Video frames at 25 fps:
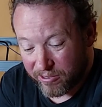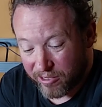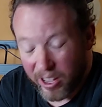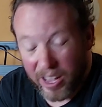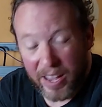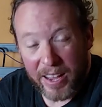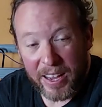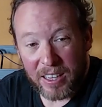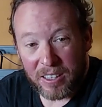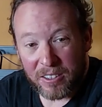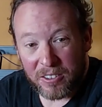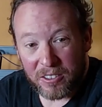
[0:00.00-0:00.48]

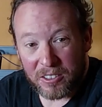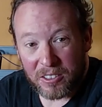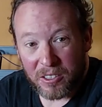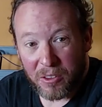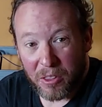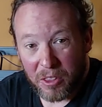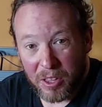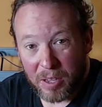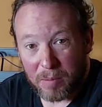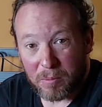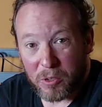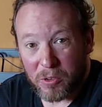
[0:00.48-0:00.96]
file on the
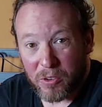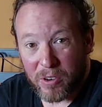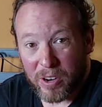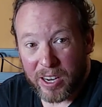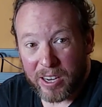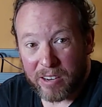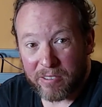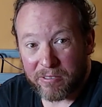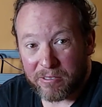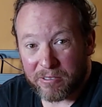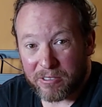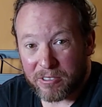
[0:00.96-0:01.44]
thumb
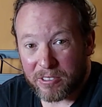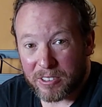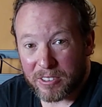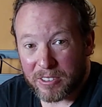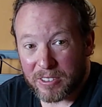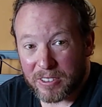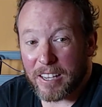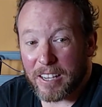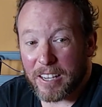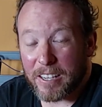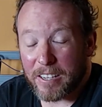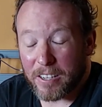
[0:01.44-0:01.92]
drive
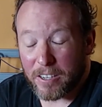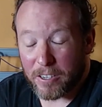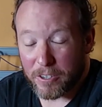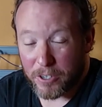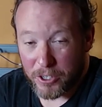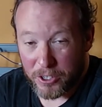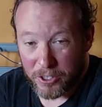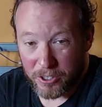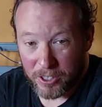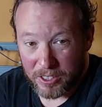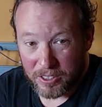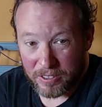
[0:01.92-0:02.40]
another
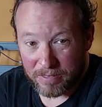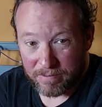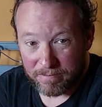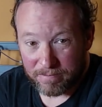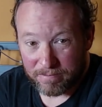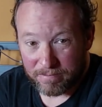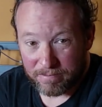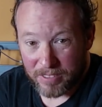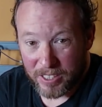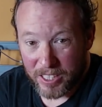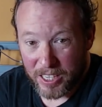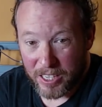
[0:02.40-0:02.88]
shot
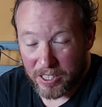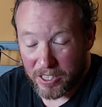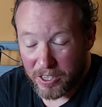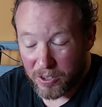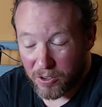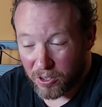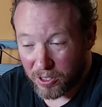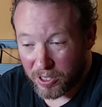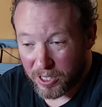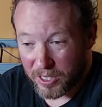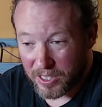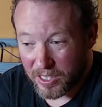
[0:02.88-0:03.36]
in the
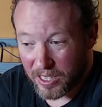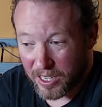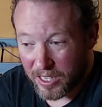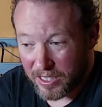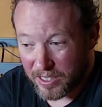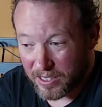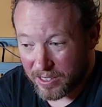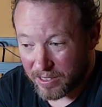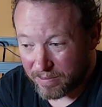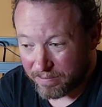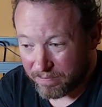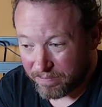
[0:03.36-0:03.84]
Orca
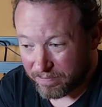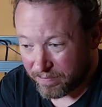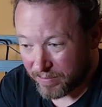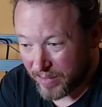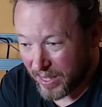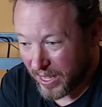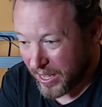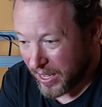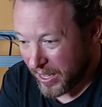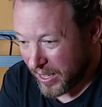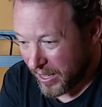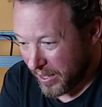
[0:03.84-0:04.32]
slicer,
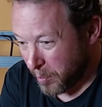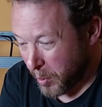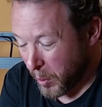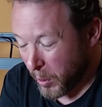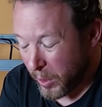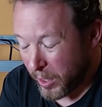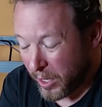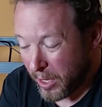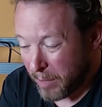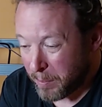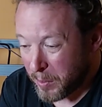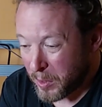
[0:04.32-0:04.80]

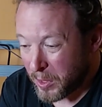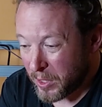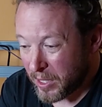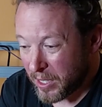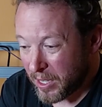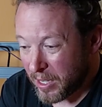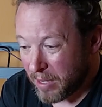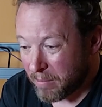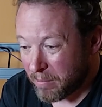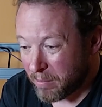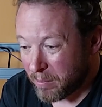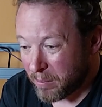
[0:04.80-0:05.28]
put up
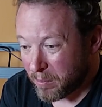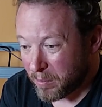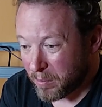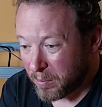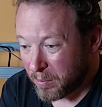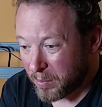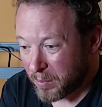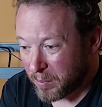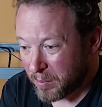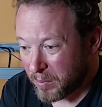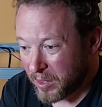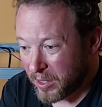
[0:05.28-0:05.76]

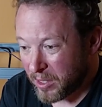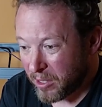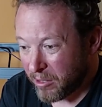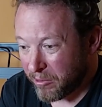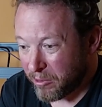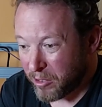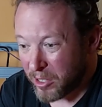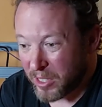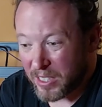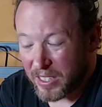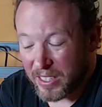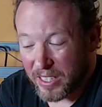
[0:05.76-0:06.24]
some
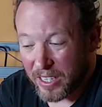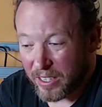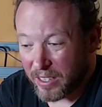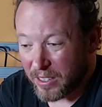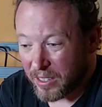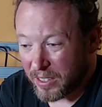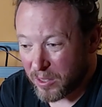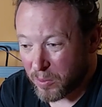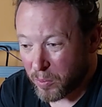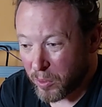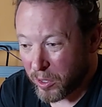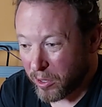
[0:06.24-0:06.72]
different
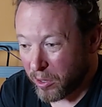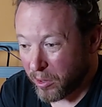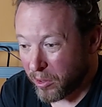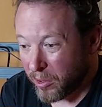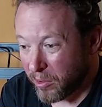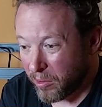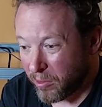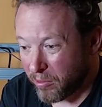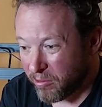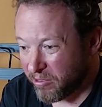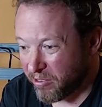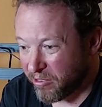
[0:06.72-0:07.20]
settings with
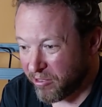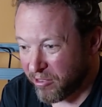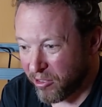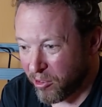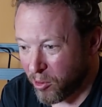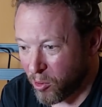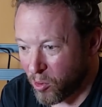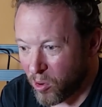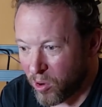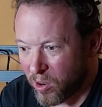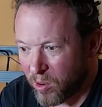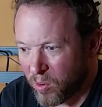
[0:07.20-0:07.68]

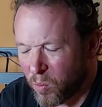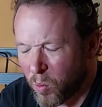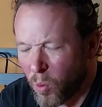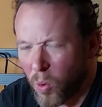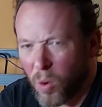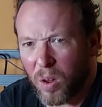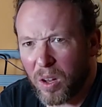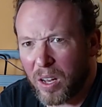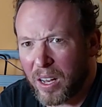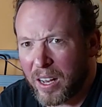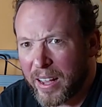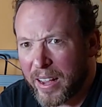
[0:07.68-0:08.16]
4
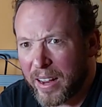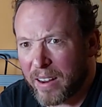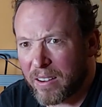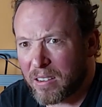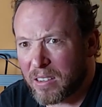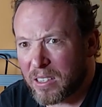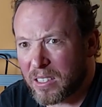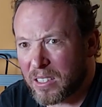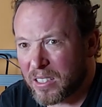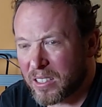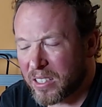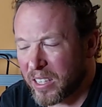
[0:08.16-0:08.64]
wall
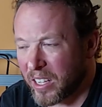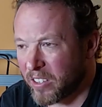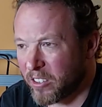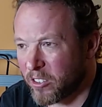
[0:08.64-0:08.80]
layers